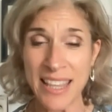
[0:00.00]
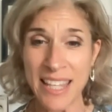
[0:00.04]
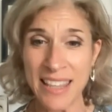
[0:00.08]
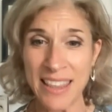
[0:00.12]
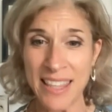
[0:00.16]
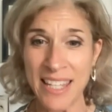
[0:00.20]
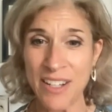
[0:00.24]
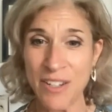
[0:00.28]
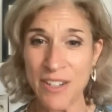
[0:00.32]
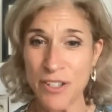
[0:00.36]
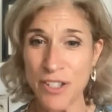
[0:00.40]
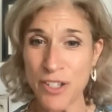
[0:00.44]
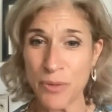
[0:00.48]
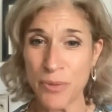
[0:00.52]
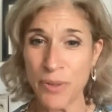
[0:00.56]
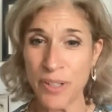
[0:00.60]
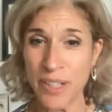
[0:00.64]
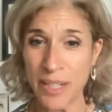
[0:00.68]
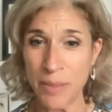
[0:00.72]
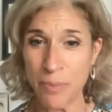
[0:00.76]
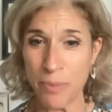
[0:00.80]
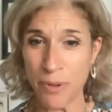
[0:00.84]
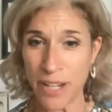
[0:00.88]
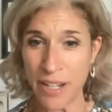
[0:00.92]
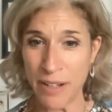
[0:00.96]
that there's a
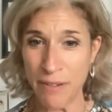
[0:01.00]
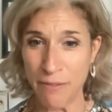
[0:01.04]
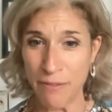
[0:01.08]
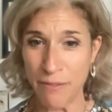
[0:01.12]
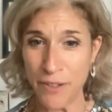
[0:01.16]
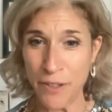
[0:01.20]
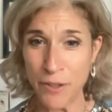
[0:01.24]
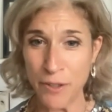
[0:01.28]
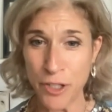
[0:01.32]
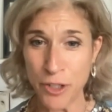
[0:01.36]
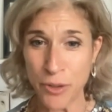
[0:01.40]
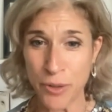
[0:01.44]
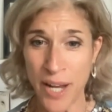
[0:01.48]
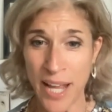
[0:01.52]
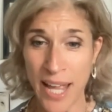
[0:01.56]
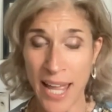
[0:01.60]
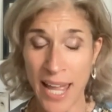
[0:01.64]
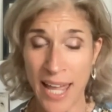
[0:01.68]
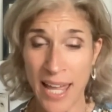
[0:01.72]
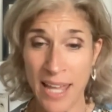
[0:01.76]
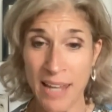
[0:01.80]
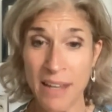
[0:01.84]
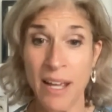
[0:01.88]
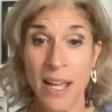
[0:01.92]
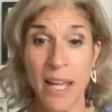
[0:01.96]
really bright future
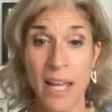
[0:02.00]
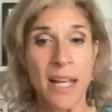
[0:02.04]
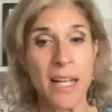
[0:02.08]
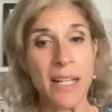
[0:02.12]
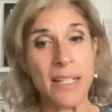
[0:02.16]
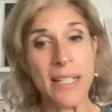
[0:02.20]
ahead,